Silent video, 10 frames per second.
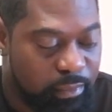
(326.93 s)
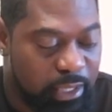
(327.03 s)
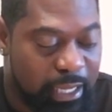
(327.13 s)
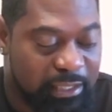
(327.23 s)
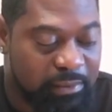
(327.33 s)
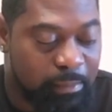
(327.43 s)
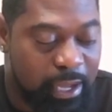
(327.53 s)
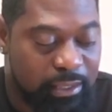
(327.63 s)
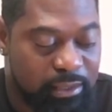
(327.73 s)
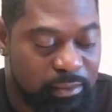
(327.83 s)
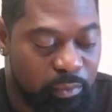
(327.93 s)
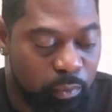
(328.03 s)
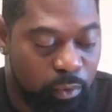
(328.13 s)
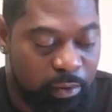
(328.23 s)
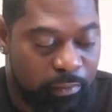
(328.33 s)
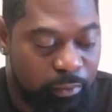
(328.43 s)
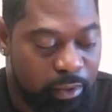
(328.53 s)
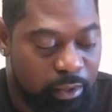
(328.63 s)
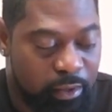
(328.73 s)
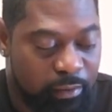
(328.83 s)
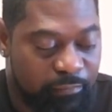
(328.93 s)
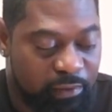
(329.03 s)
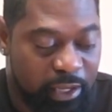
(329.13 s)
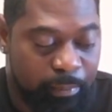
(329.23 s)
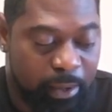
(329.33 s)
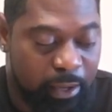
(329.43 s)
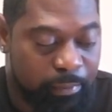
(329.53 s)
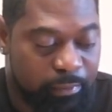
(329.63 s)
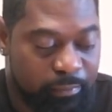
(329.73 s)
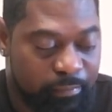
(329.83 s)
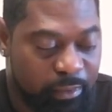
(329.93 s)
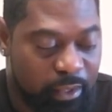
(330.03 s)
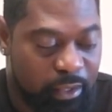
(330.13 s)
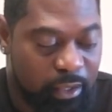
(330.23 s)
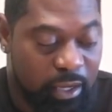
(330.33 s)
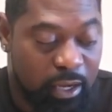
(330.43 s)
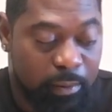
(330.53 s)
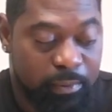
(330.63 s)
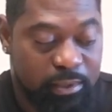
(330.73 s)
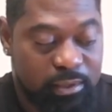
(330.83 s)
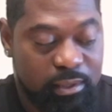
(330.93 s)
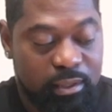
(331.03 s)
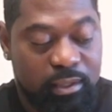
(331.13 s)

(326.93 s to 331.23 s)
And you got some matches with flint paper, a compass.